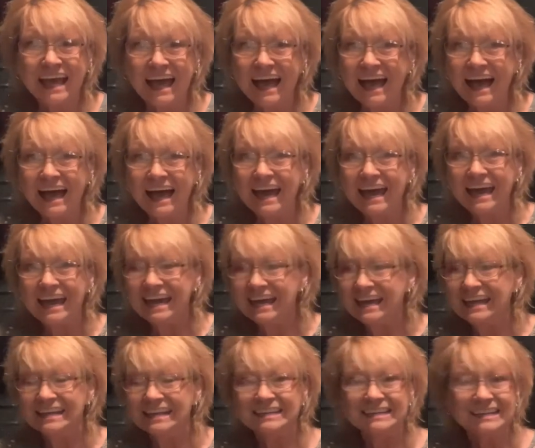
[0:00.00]

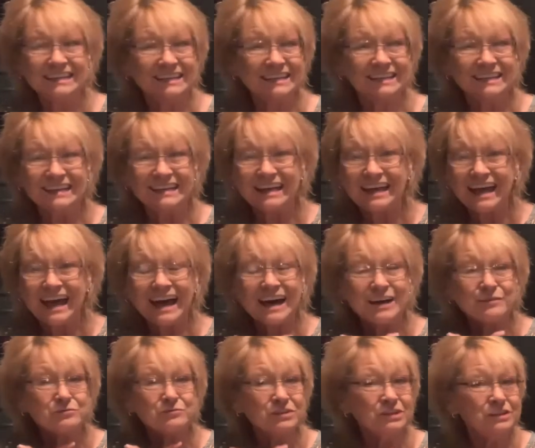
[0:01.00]
And I
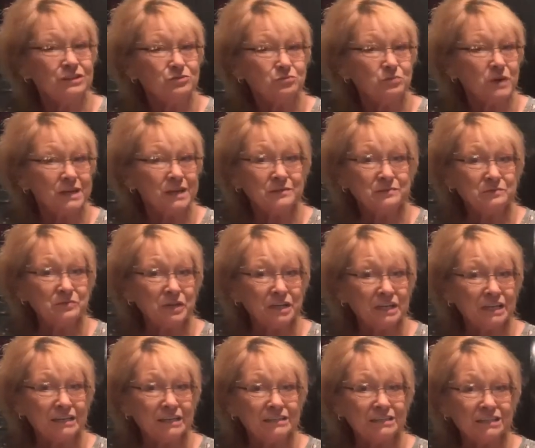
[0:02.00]
wanted to wait and bring
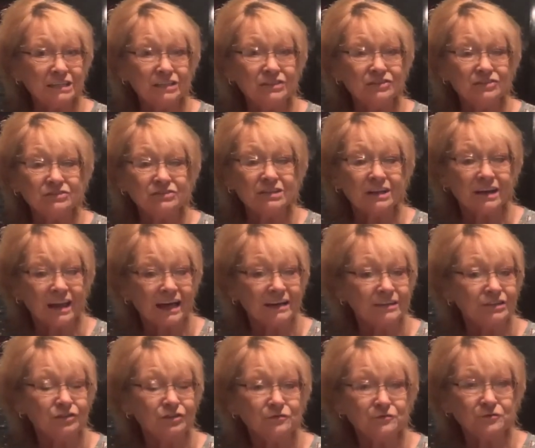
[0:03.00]
it to you till I
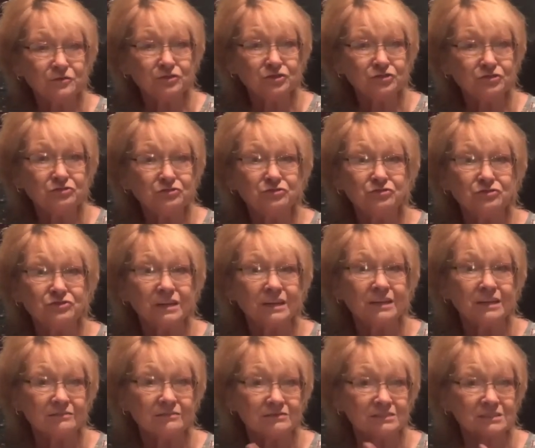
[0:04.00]
knew for sure that
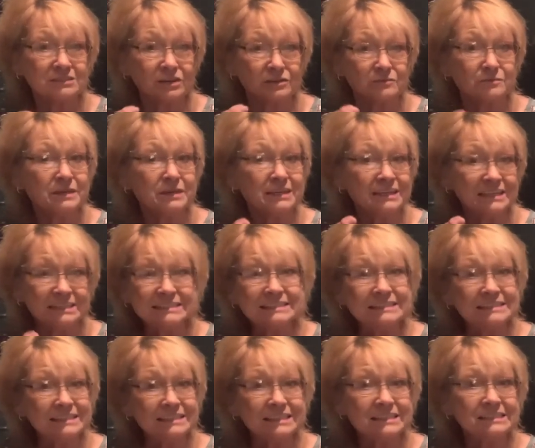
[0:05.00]
it was going to be
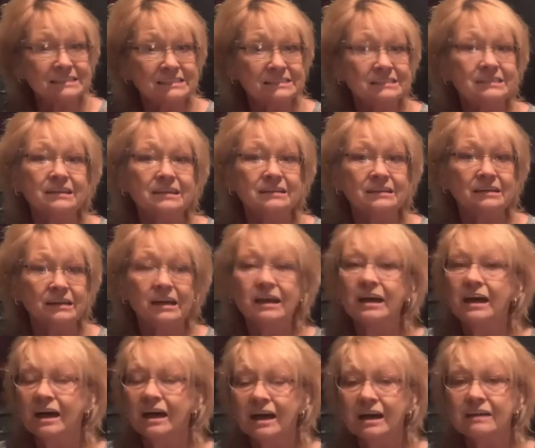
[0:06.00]
consistent
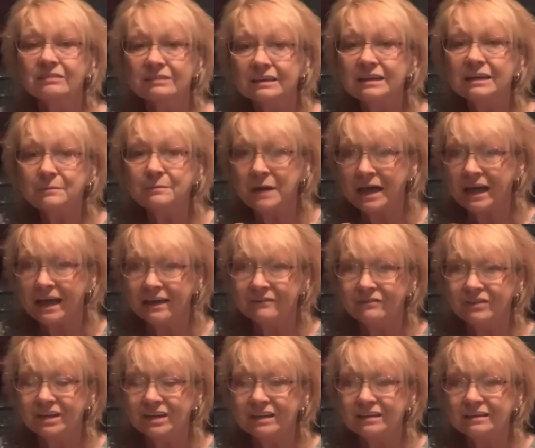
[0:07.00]
on them
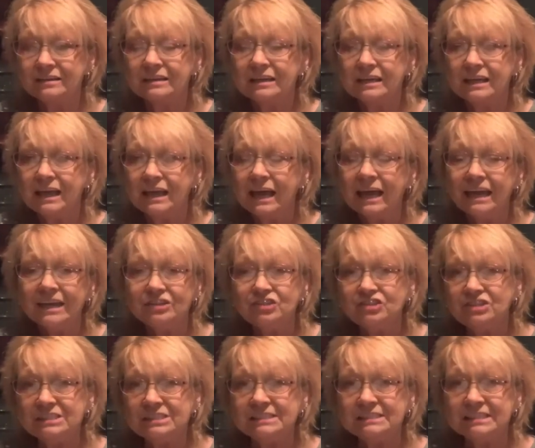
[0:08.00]
having it. And
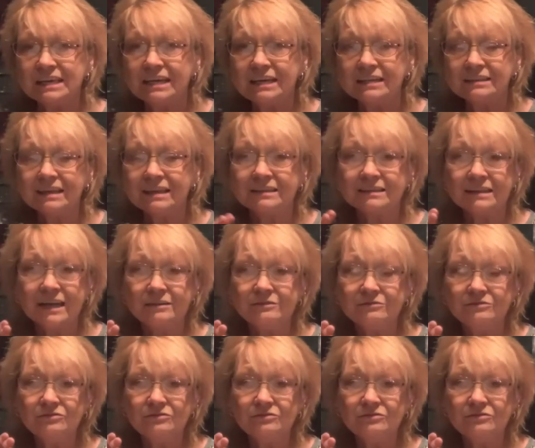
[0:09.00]
she said that they